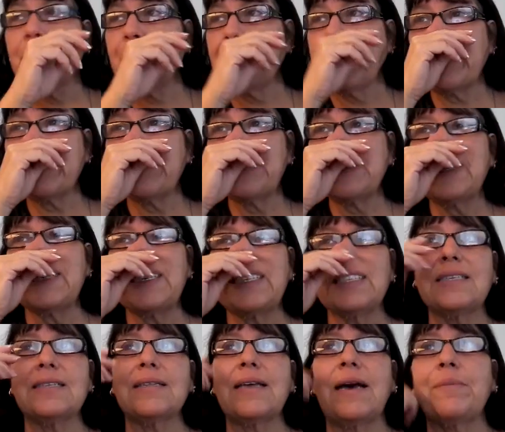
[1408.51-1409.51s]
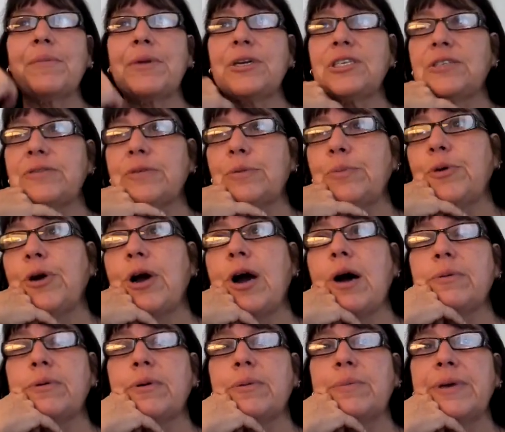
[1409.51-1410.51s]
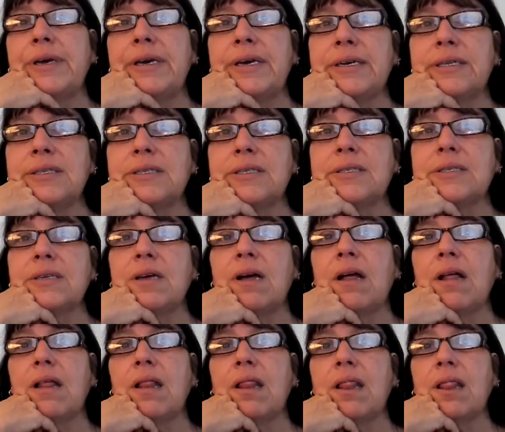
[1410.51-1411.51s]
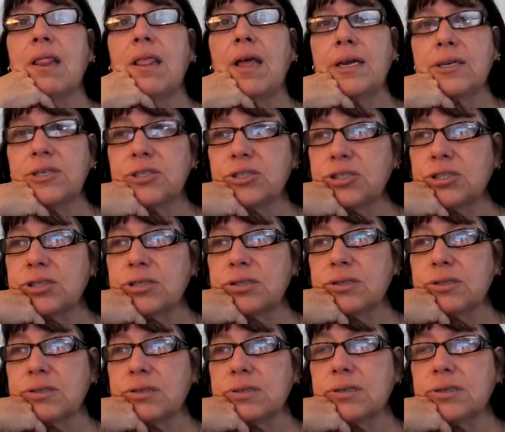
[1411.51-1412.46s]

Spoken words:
Breakfast isn't that much of a problem. It's lunch.